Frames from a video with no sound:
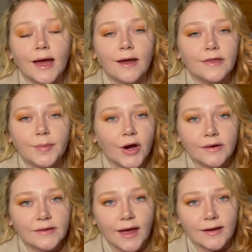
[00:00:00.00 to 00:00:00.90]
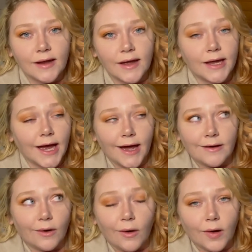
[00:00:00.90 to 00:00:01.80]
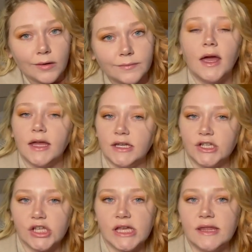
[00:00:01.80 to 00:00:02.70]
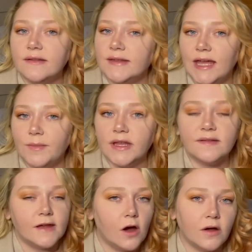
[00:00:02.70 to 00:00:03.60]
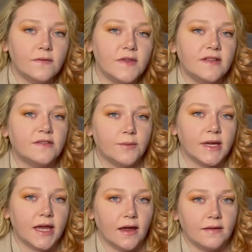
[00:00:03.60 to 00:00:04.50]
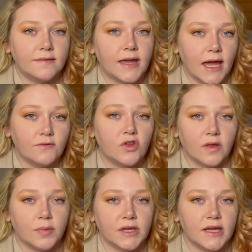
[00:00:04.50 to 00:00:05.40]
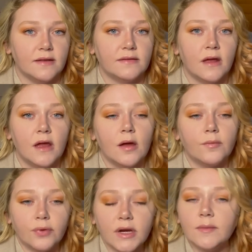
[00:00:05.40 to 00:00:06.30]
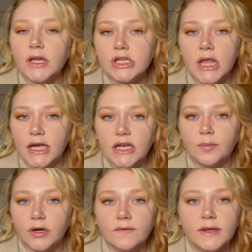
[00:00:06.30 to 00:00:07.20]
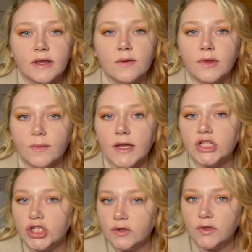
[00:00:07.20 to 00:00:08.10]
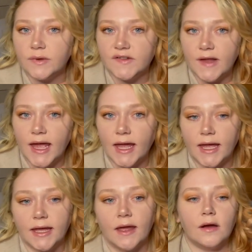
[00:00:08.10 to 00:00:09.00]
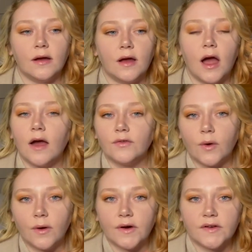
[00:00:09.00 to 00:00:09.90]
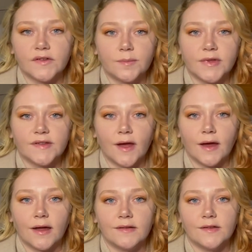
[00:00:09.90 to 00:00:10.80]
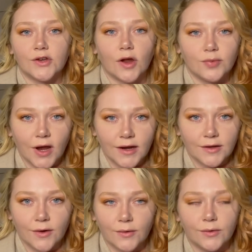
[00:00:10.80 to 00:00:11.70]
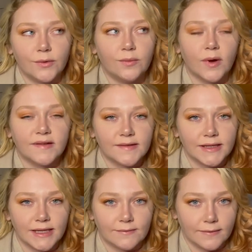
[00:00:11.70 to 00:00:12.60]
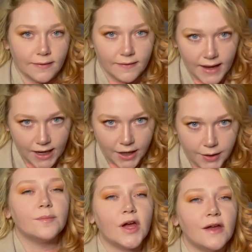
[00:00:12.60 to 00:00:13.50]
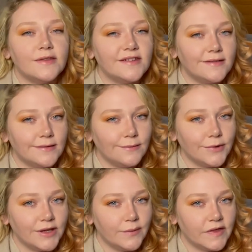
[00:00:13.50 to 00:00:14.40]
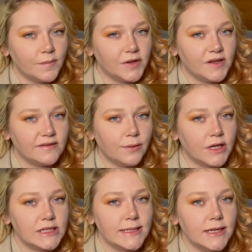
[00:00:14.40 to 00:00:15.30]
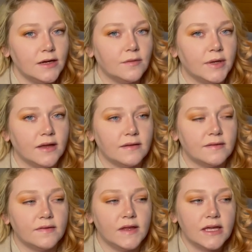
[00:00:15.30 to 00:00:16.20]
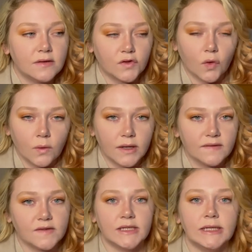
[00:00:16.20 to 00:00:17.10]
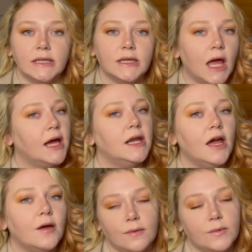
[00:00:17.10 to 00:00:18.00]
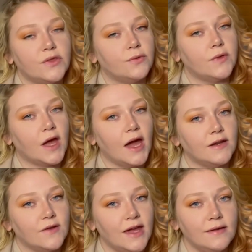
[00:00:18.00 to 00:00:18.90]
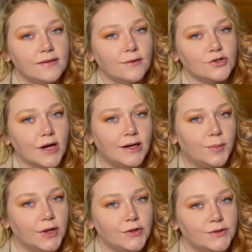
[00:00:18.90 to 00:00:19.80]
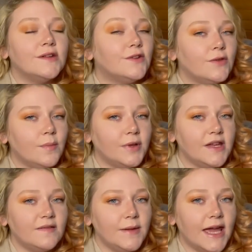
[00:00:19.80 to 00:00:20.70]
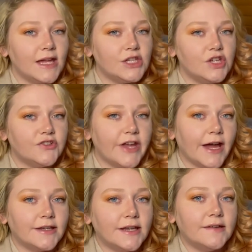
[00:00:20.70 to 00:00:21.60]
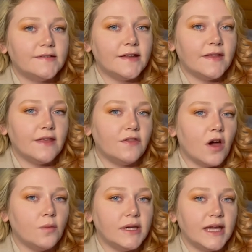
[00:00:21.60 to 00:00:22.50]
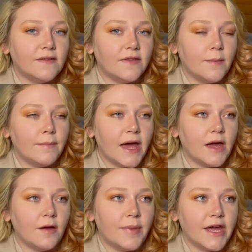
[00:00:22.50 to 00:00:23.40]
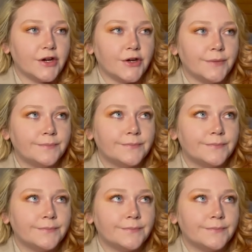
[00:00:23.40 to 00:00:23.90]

at the park that night at all. Initially, the statements that all of these three kids gave to the police pretty much lined up perfectly with what Junior was saying, of course, besides John Pratico, who wasn't even there. But this isn't really what the police wanted to hear, because these stories didn't line up with the kind of case they were trying to build. So the police began to use tactics that they thought would get them a better